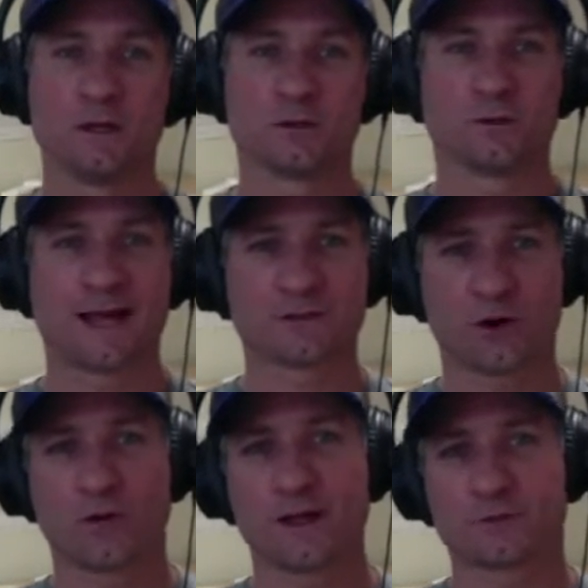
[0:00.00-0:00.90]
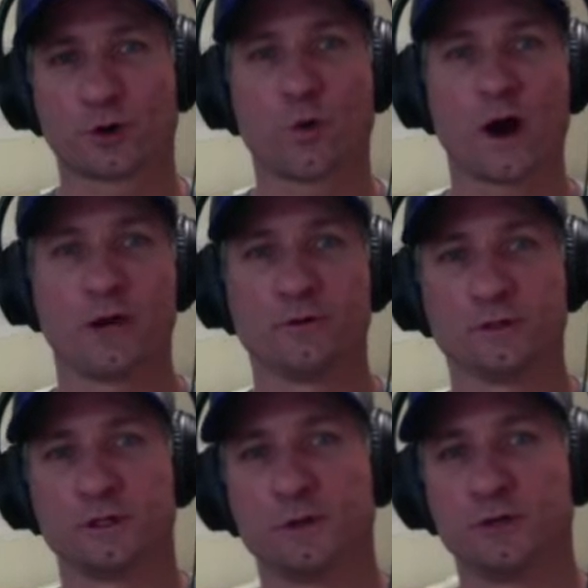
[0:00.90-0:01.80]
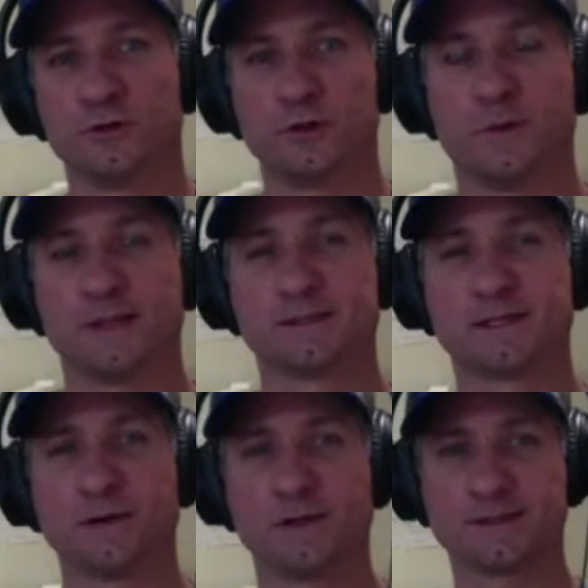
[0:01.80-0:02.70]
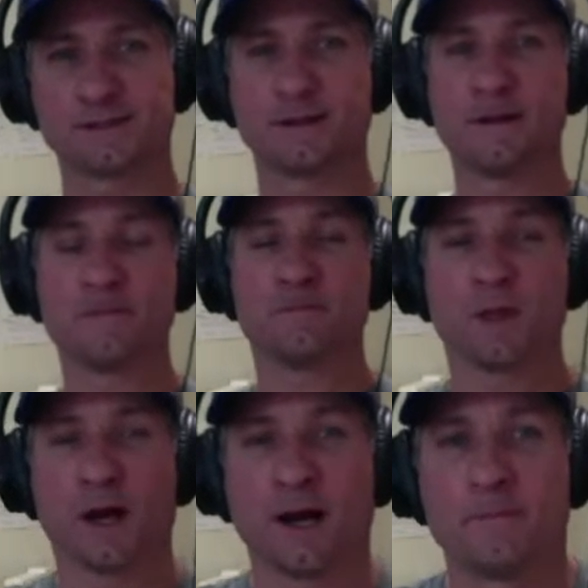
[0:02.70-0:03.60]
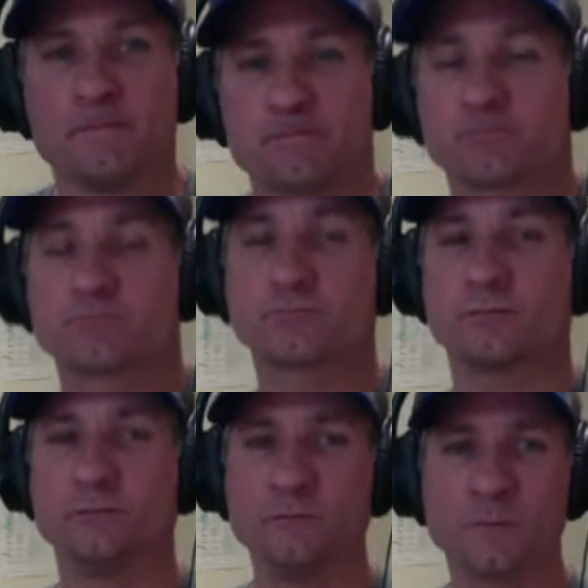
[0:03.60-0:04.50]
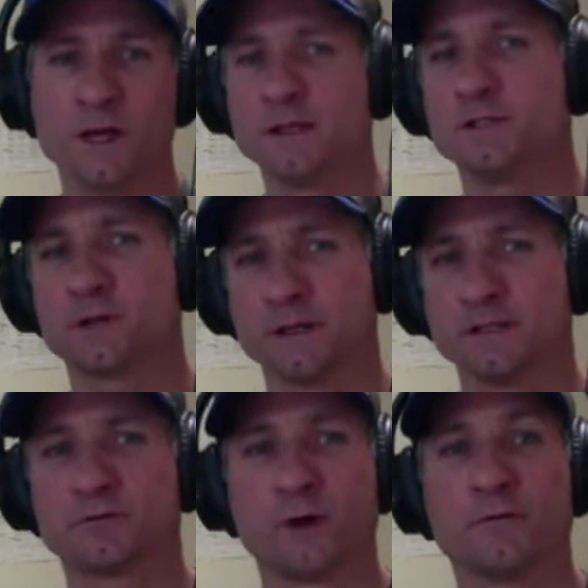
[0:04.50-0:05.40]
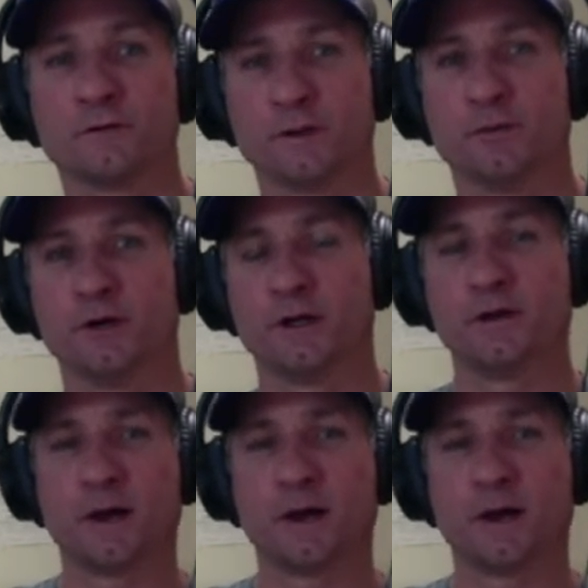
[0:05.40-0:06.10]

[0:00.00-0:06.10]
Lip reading: So that's all that's required really to be a duty-based theorist, at least roughly put.